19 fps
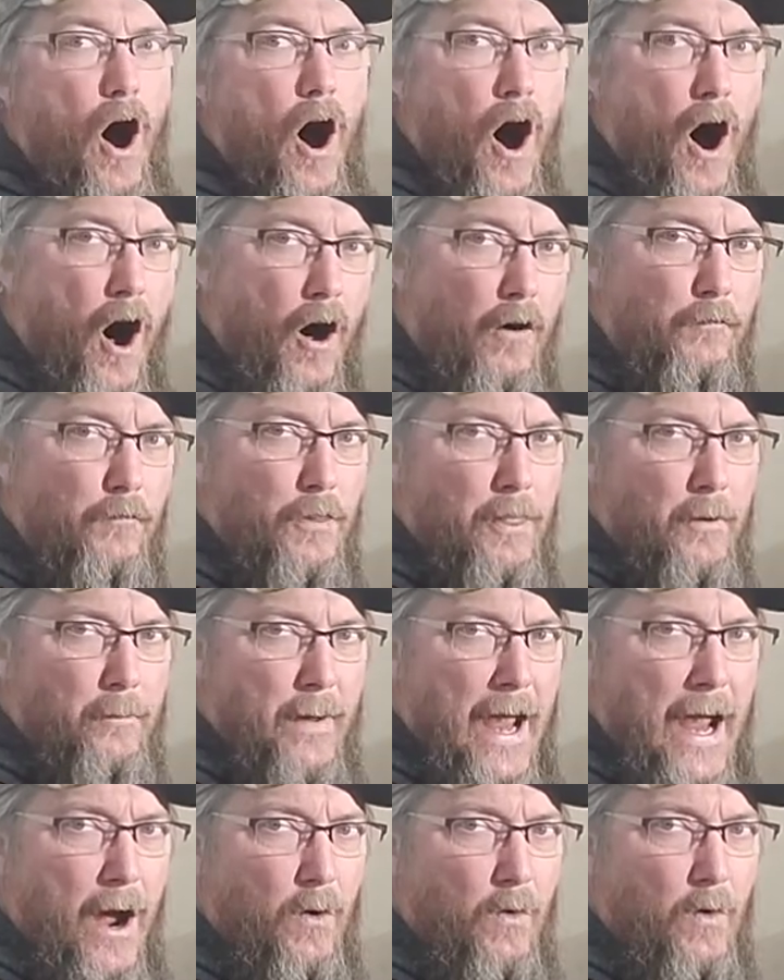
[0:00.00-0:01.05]
off the
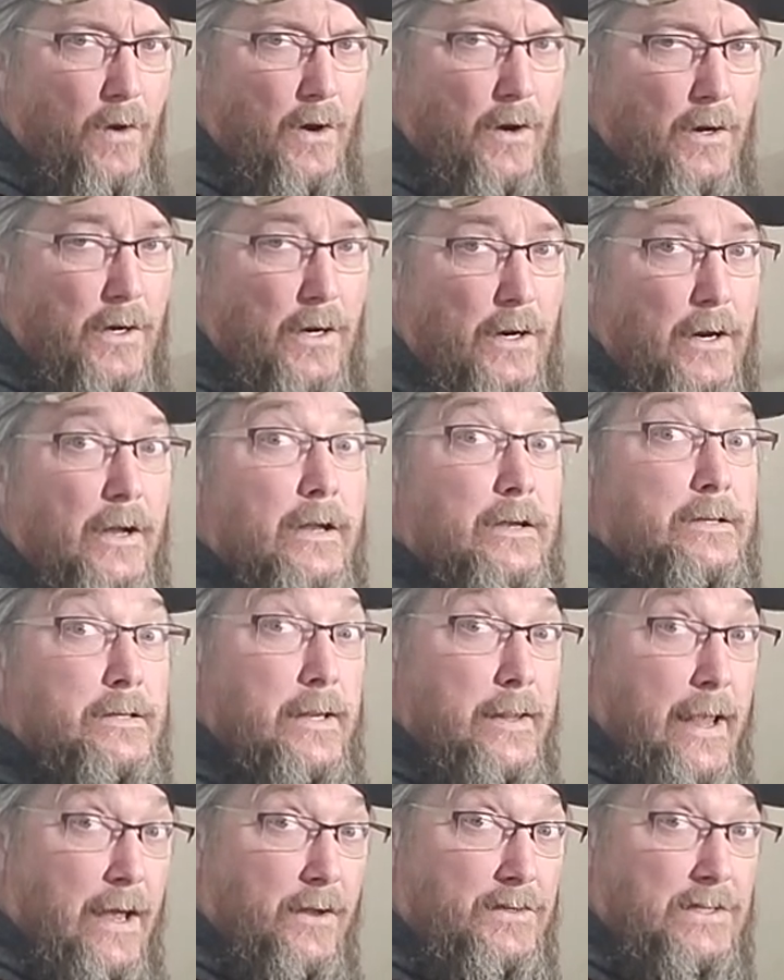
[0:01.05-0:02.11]
power to
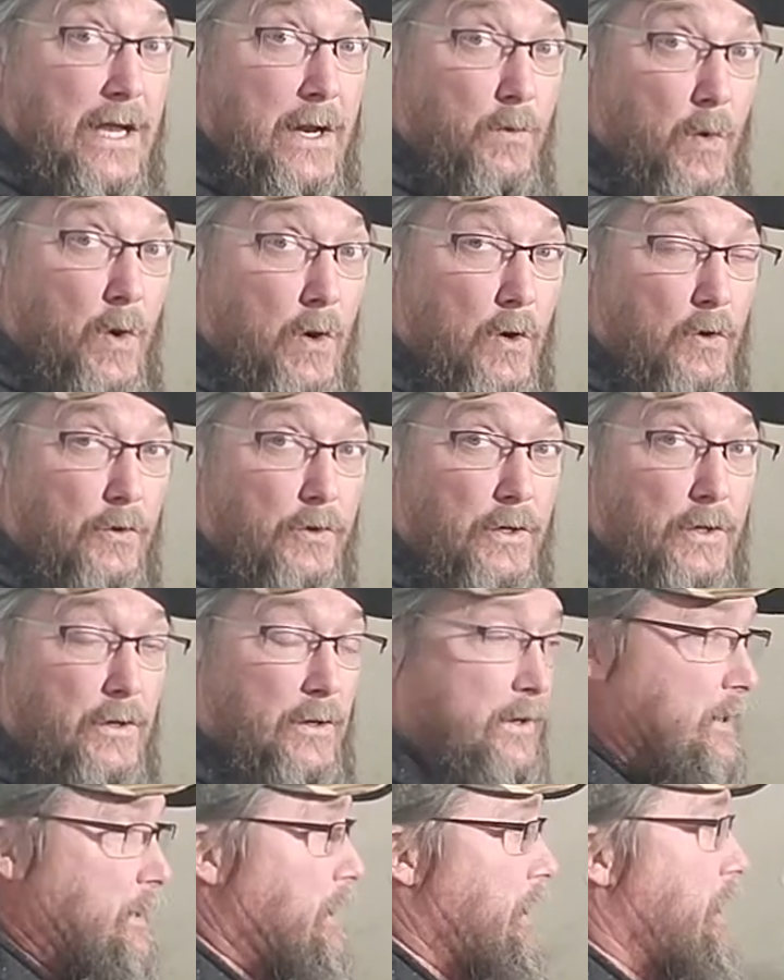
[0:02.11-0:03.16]
the outside world
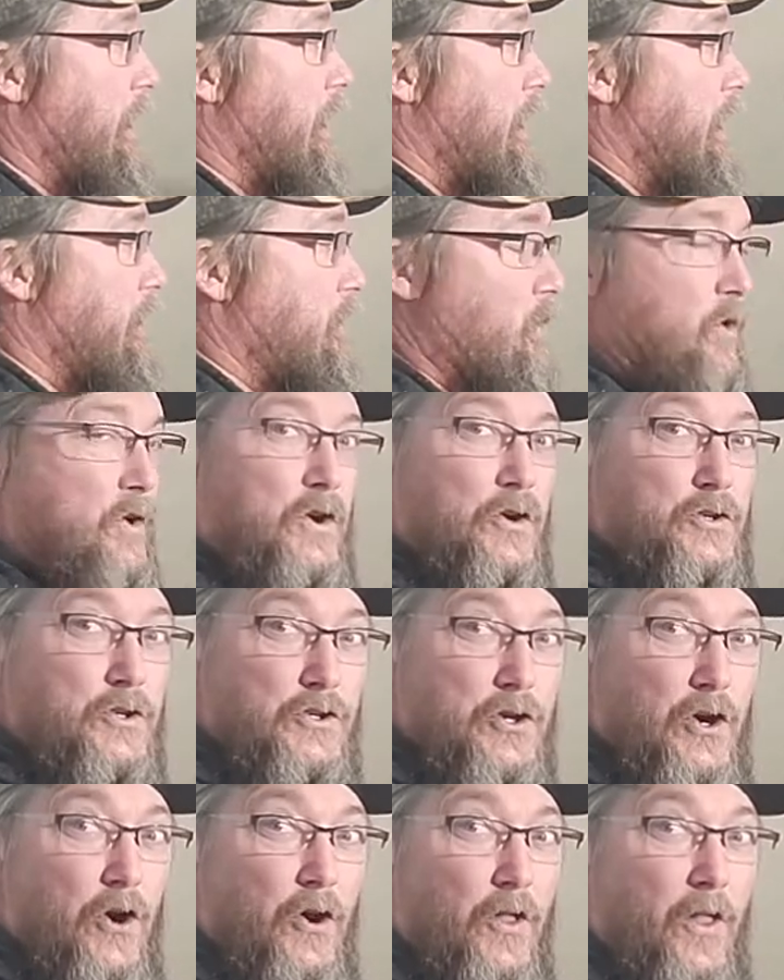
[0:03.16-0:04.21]
in order to
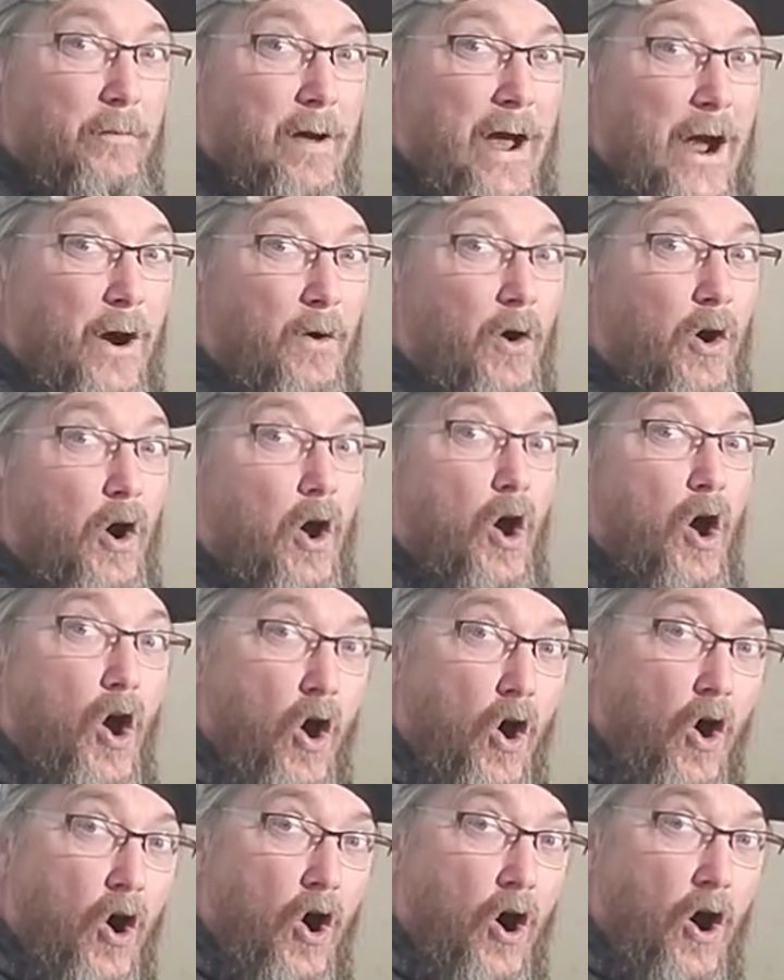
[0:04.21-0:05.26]
turn the power
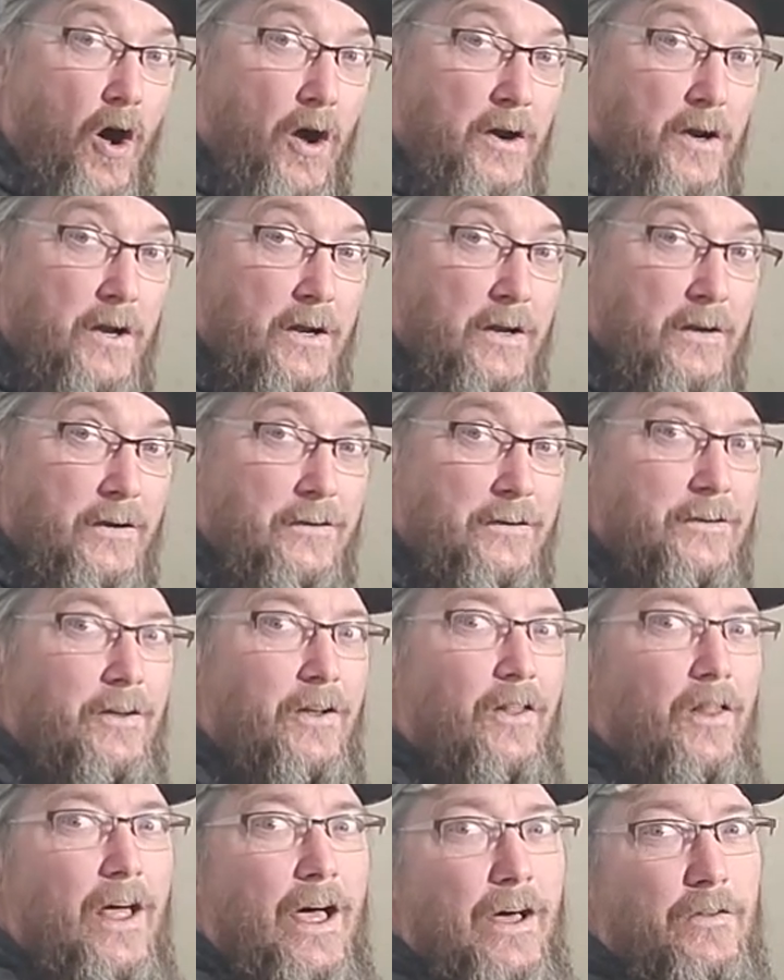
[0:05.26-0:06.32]
on to
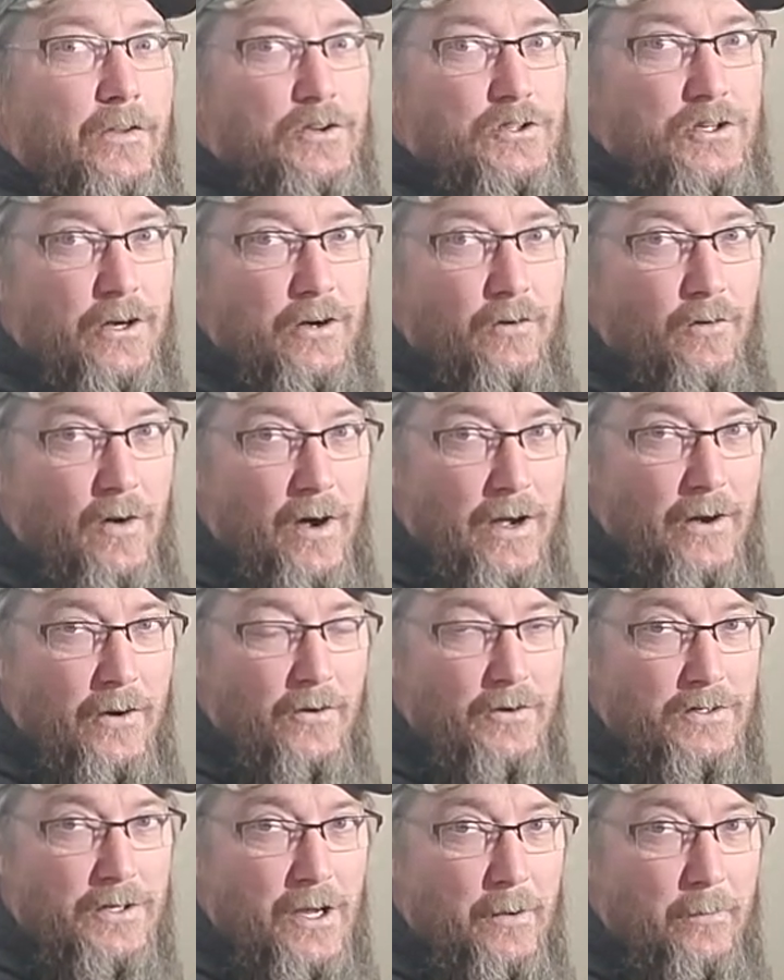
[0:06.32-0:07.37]
allow the generator
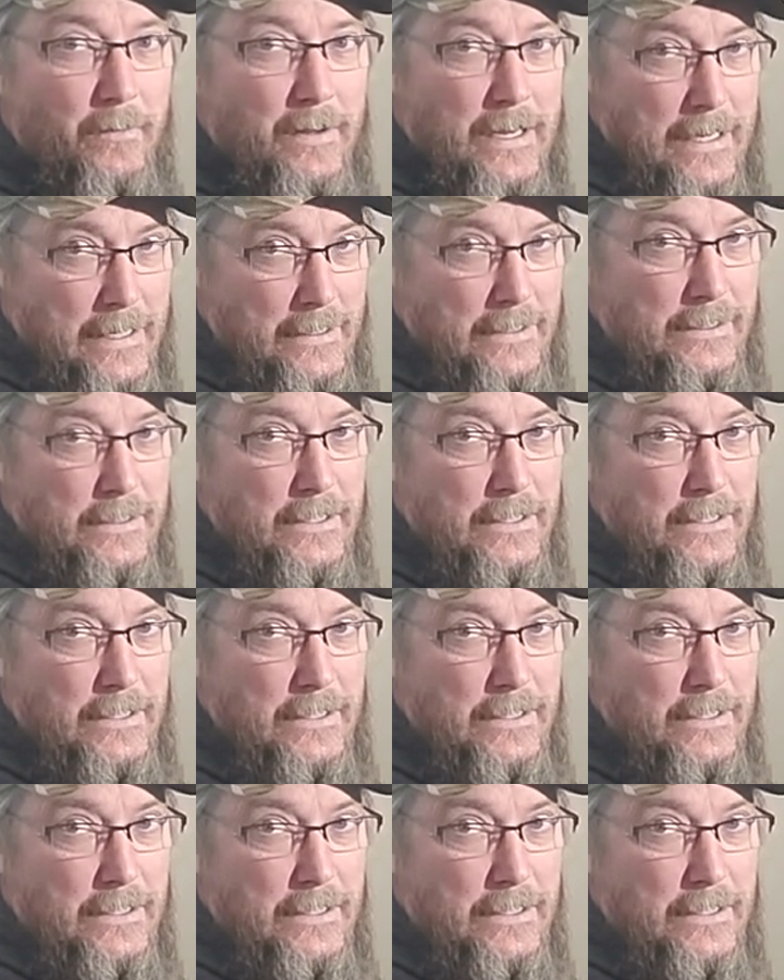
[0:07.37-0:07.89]
to come in.